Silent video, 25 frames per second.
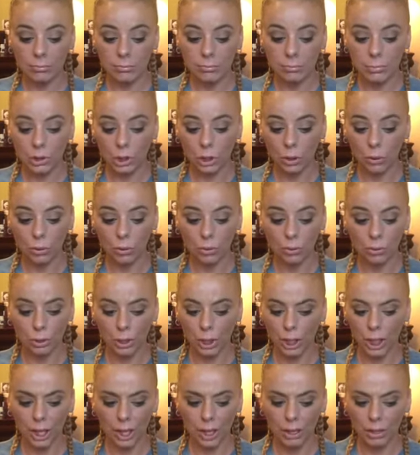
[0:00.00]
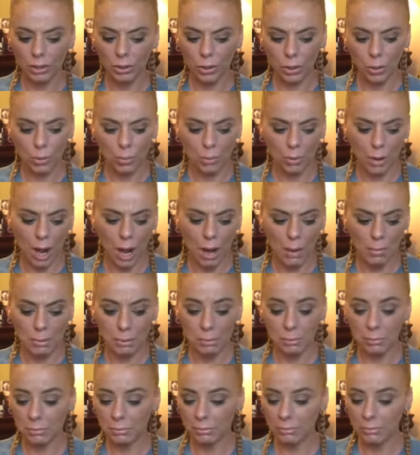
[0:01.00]
So yeah, no
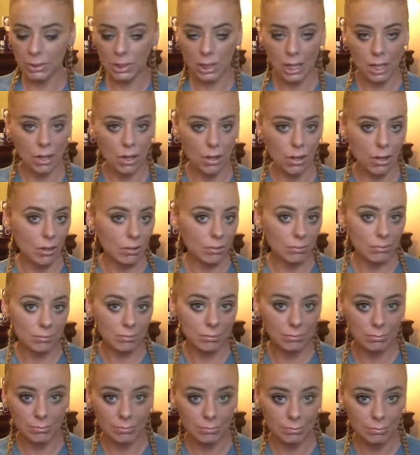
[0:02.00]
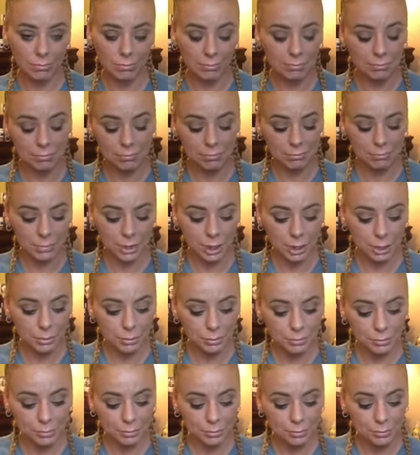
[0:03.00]
problems at all. No.
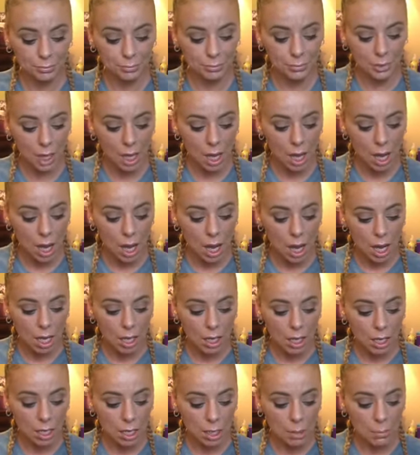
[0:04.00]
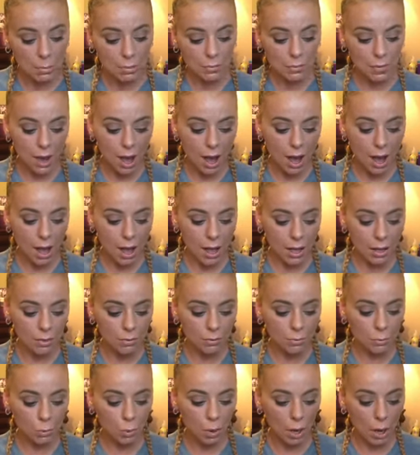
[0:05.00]
Number
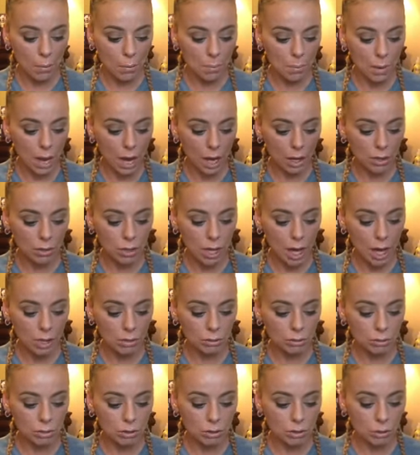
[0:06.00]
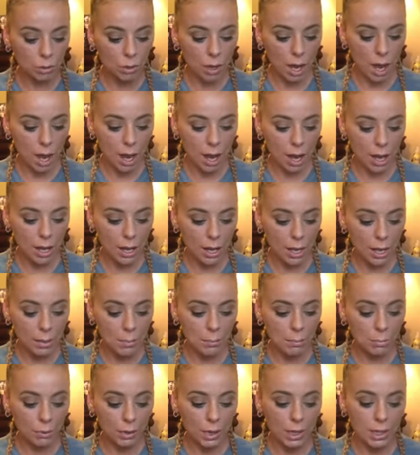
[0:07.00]
5, what backgrounds do I
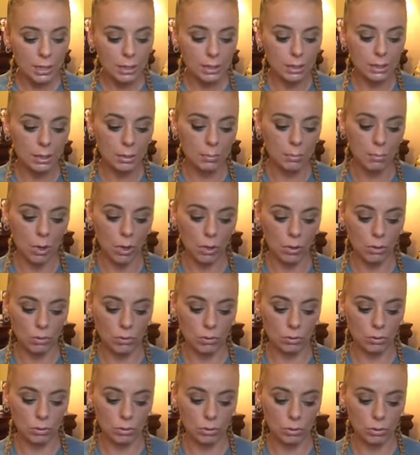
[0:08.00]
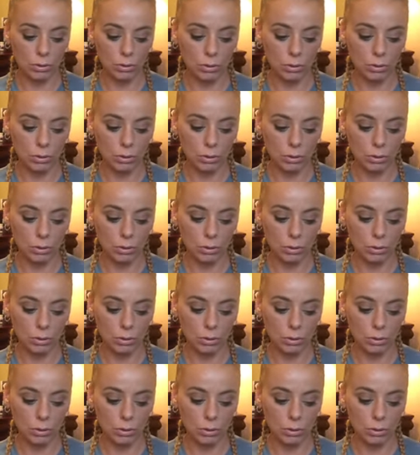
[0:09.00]
embrace the most?